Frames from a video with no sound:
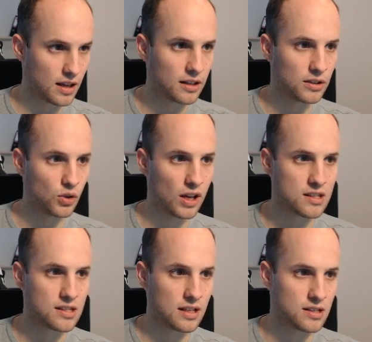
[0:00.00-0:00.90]
and you
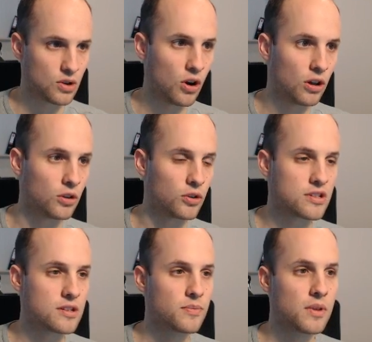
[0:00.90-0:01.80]
get 6
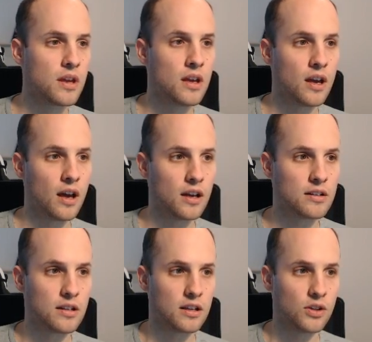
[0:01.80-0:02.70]
callers
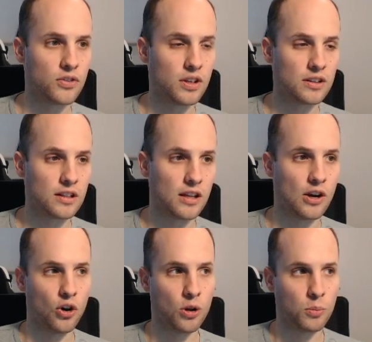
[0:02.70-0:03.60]
and you think that they
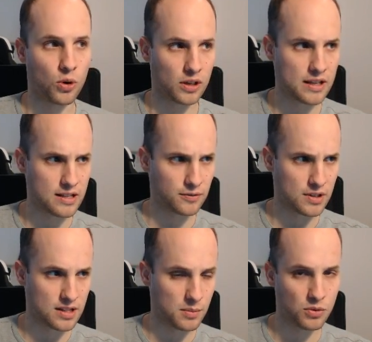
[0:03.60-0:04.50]
all more or less have the
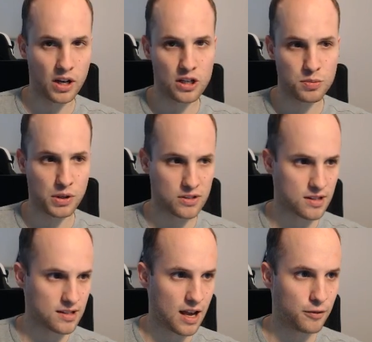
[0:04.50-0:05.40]
same range because
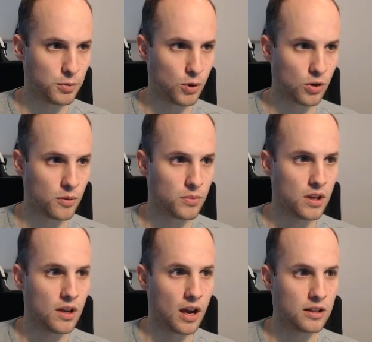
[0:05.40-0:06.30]
it's live poker,
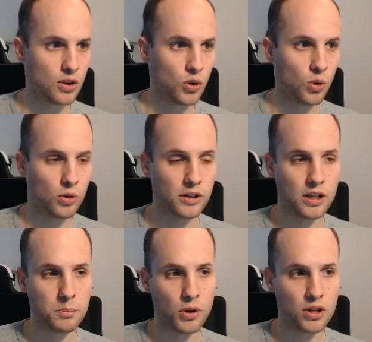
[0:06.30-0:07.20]
and you're
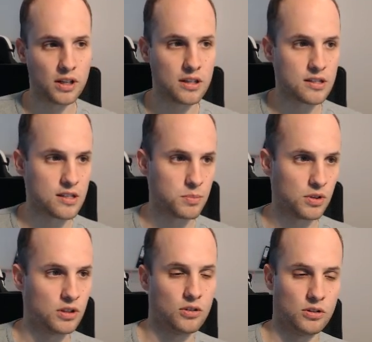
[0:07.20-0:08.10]
holding pocket aces,
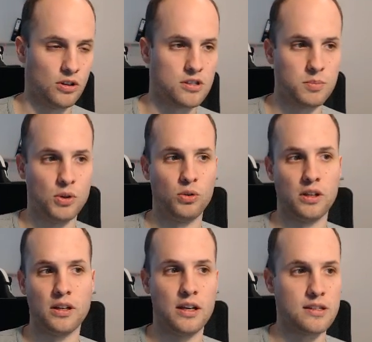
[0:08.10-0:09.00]
but you could also be
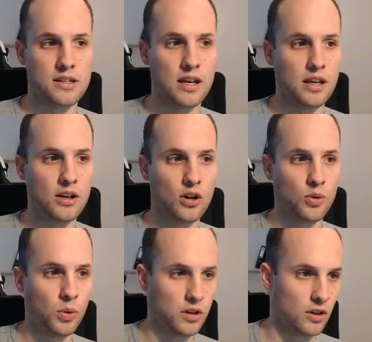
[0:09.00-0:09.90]
holding ace king or
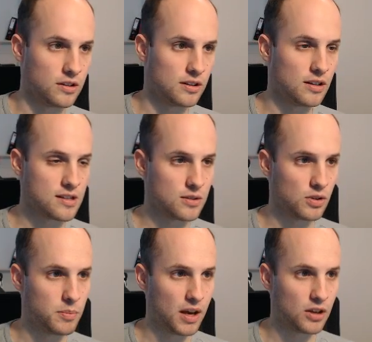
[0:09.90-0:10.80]
whatnot. It doesn't
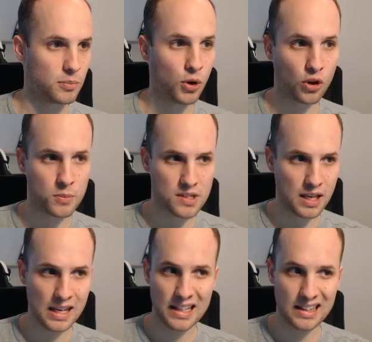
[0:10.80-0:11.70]
really matter. The board comes
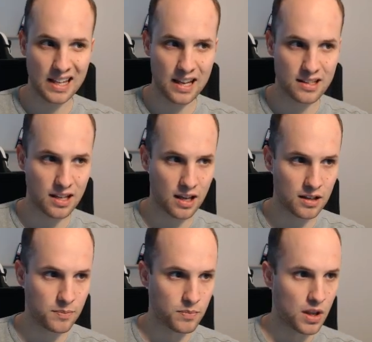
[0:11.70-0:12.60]
king
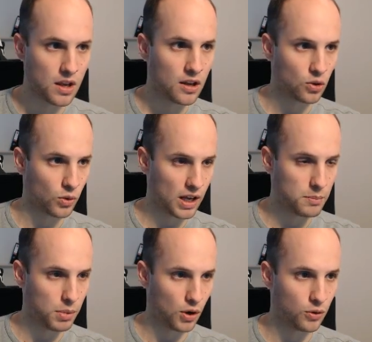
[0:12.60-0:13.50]
10-10
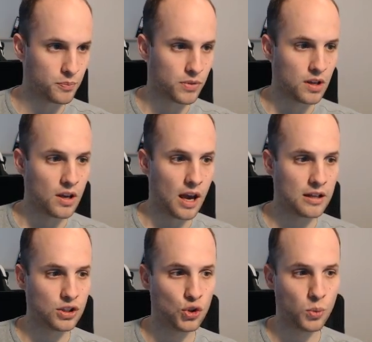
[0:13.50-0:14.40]
rainbow,
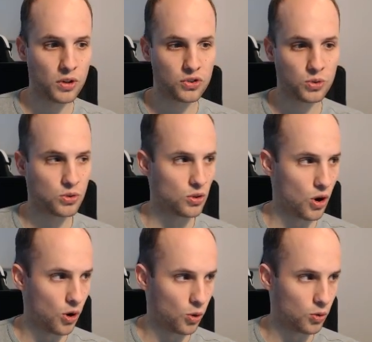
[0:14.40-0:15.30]
and you want to
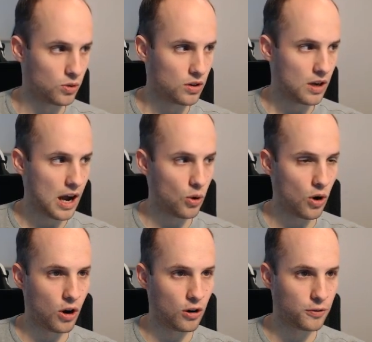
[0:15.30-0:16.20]
know
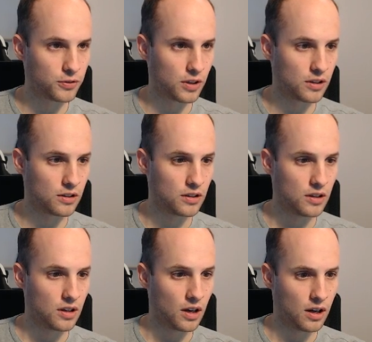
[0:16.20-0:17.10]
how often
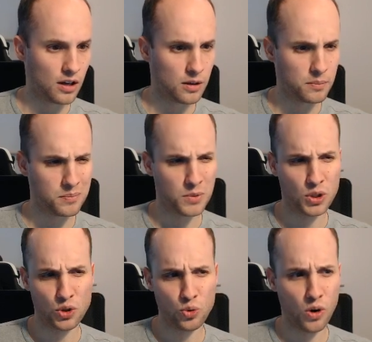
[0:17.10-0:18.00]

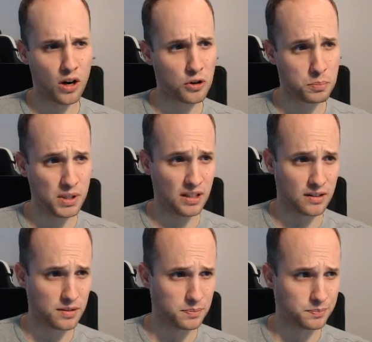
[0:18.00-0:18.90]
you are
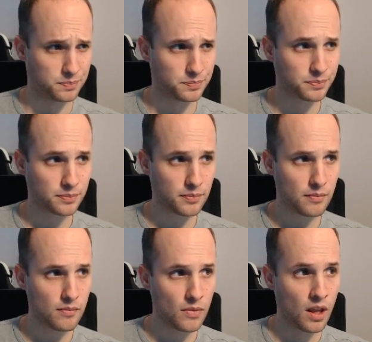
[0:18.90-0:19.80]
beat.
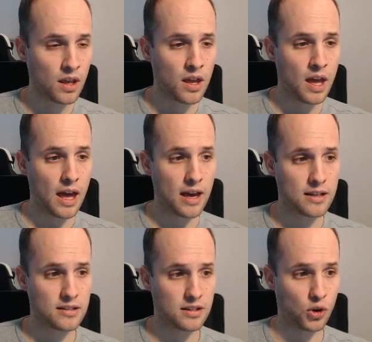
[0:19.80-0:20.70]

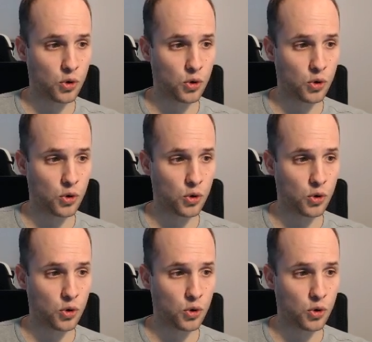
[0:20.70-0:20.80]
And the